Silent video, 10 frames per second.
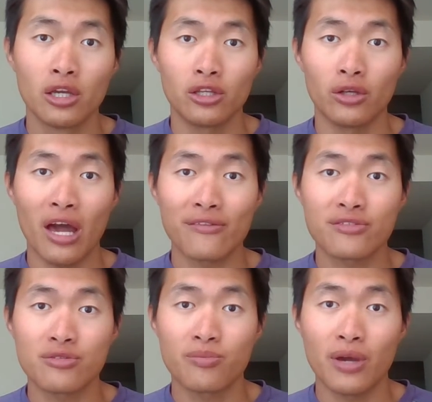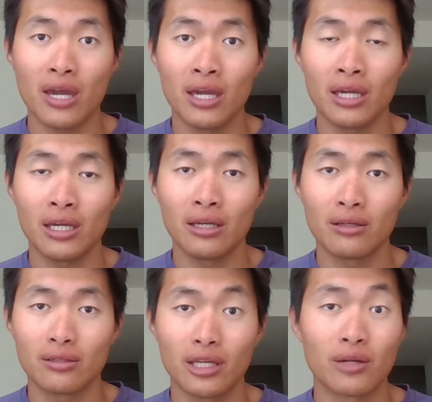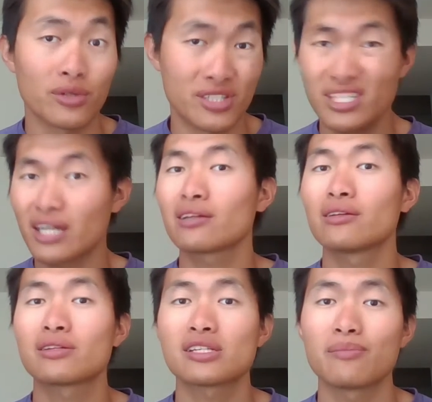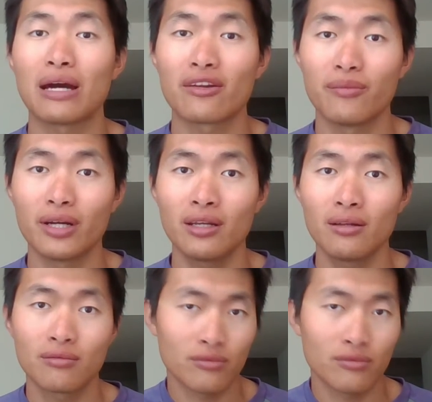you'll have to pay a ridiculous amount of money.